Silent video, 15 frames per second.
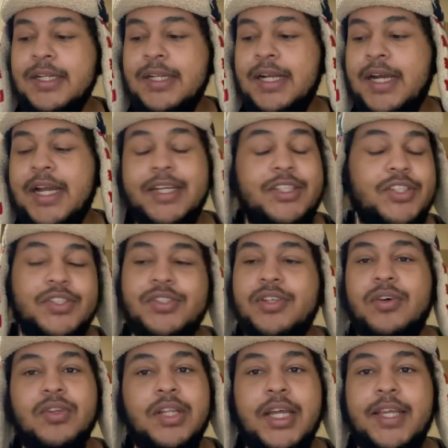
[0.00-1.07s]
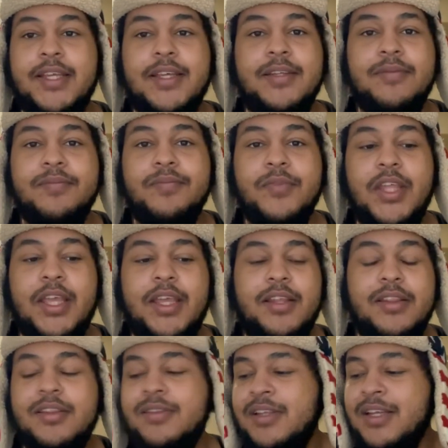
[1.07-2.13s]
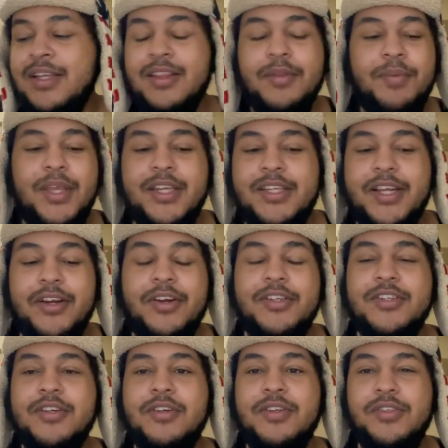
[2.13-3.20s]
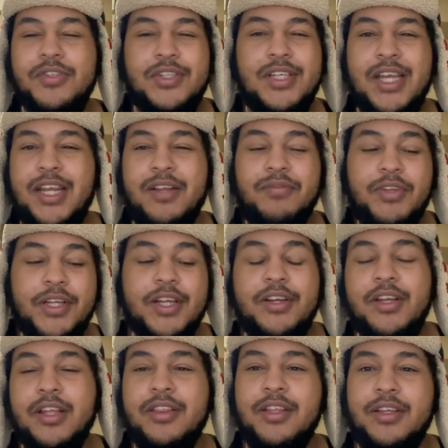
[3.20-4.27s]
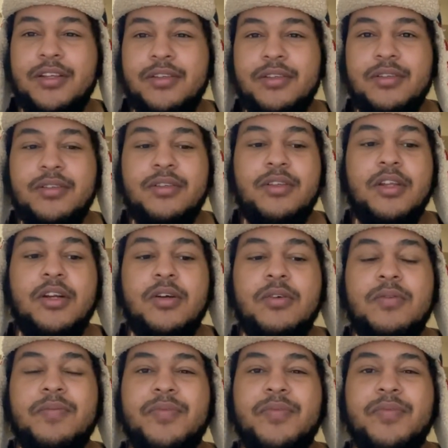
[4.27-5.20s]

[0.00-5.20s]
I just don't like it. And the main character is kind of like a nothing, you know.